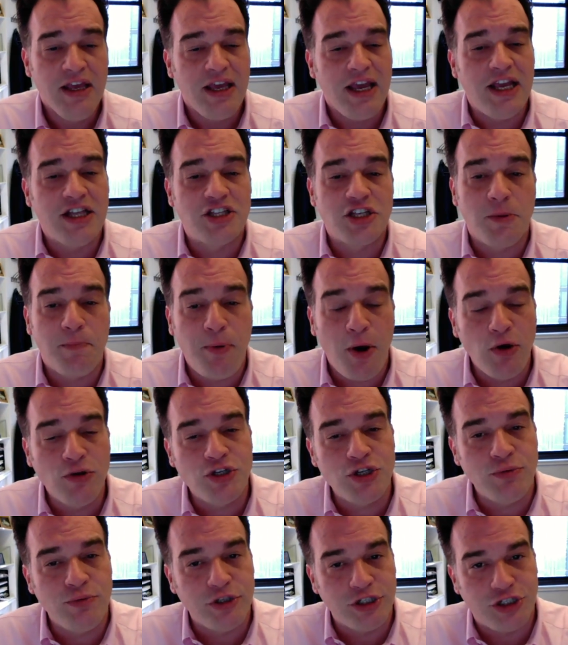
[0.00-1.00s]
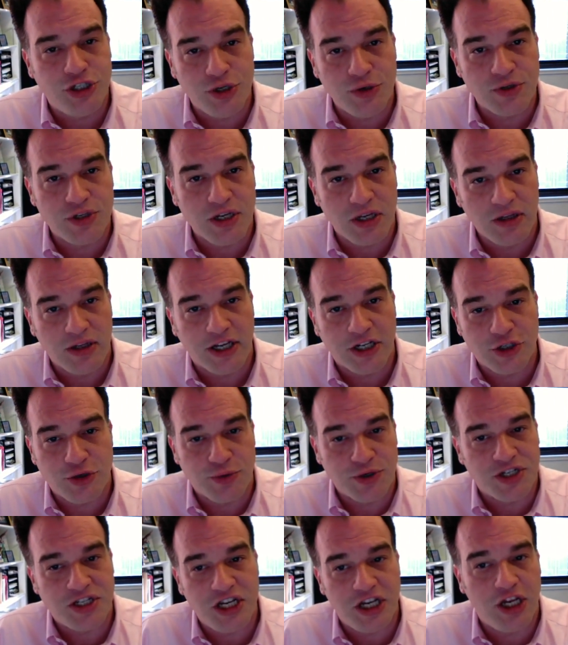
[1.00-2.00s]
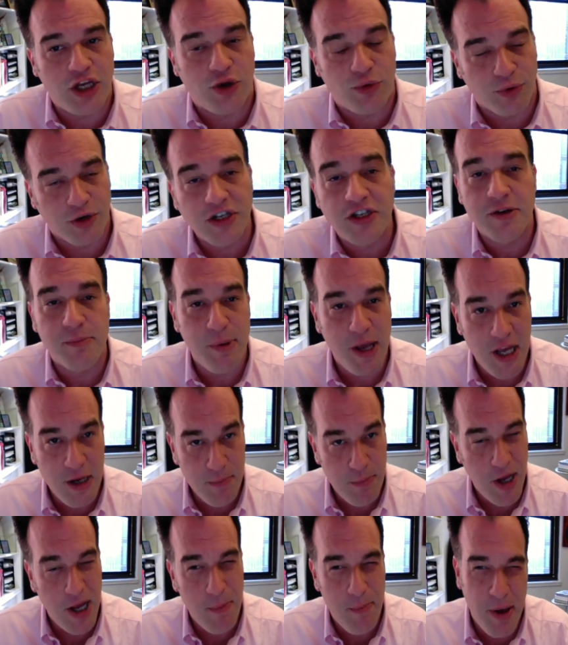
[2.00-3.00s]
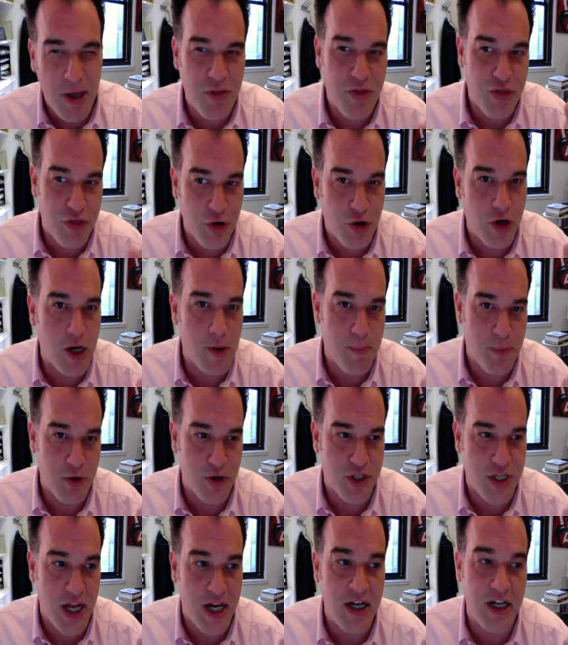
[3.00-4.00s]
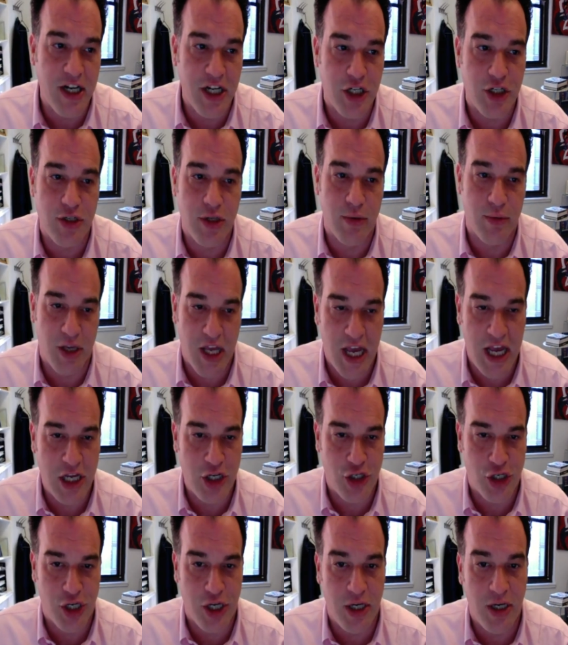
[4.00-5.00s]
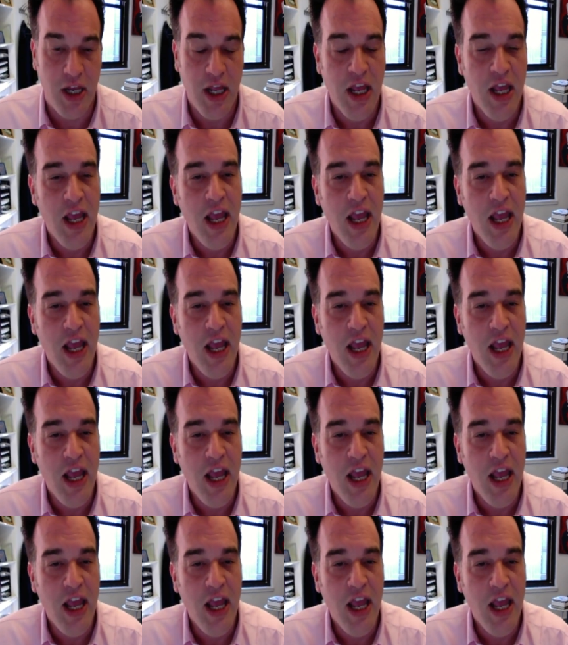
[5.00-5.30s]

It's supposed to reduce electricity grid demand by about 30% at each location.